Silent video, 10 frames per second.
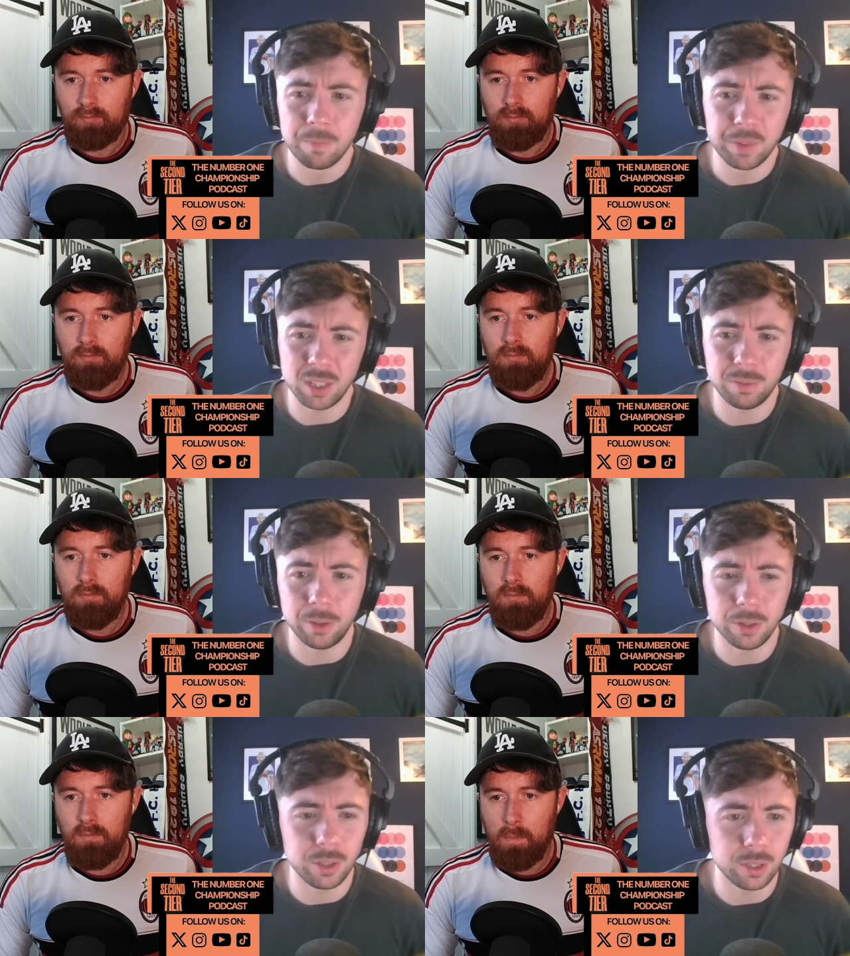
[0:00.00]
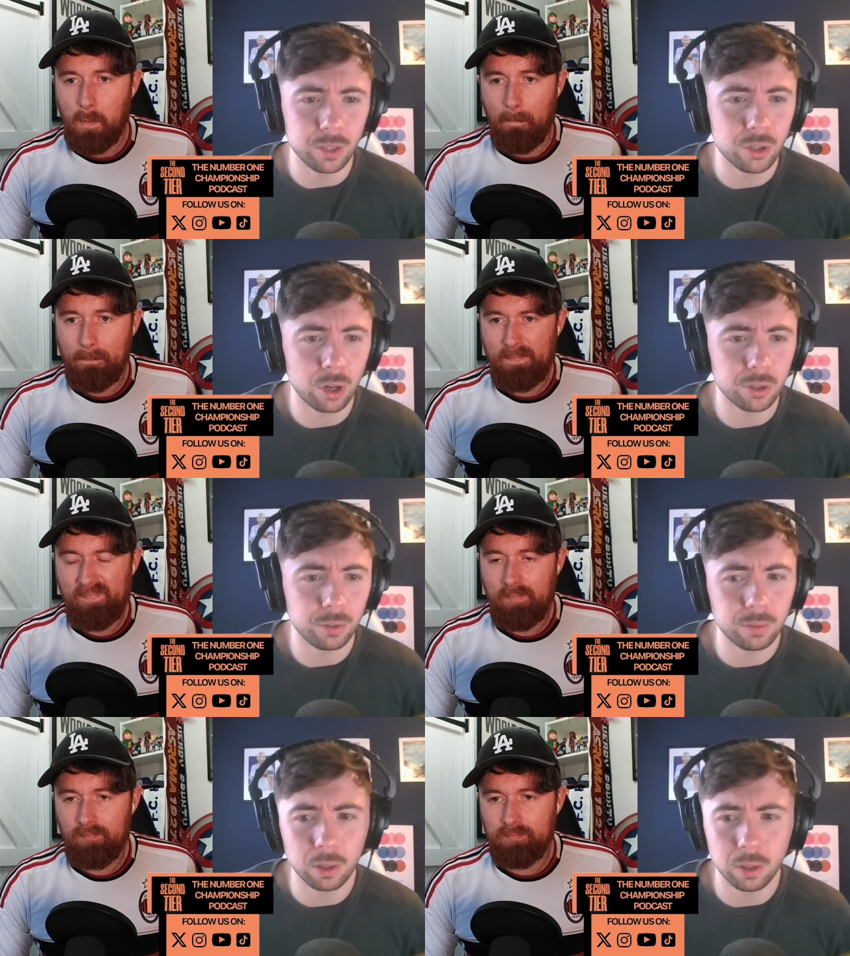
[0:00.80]
Speaker 1: It's his first season in charge
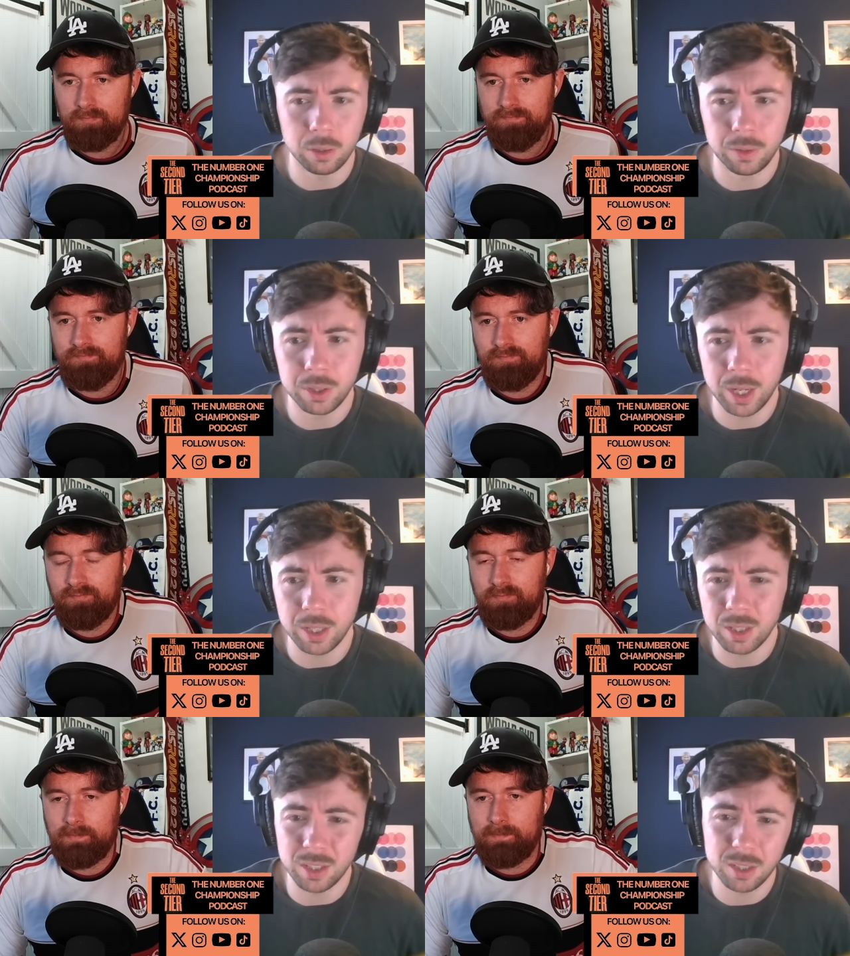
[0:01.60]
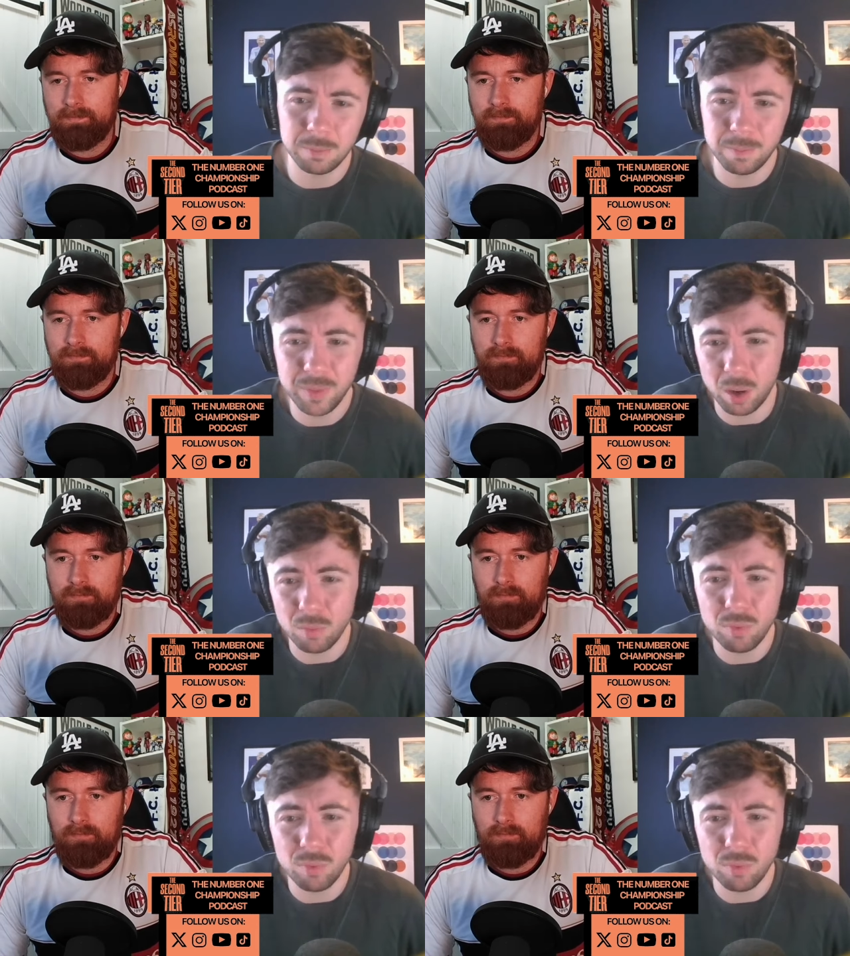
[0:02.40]
of, of the Saints, and it's a you know,